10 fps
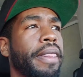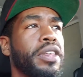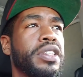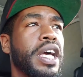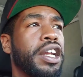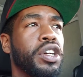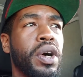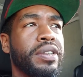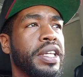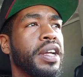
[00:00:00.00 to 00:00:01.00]
You just got to go
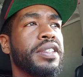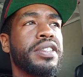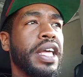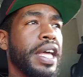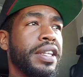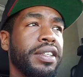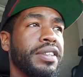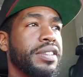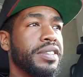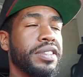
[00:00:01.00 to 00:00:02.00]
out there
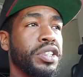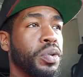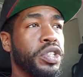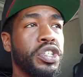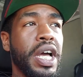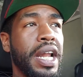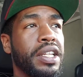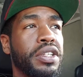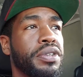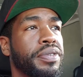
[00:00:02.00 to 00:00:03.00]
and do what you got to
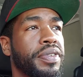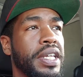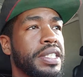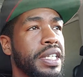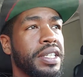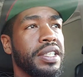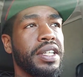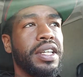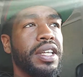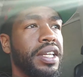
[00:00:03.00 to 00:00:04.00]
do. Fix it
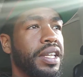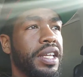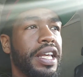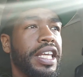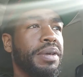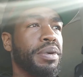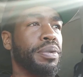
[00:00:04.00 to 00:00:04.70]
and keep it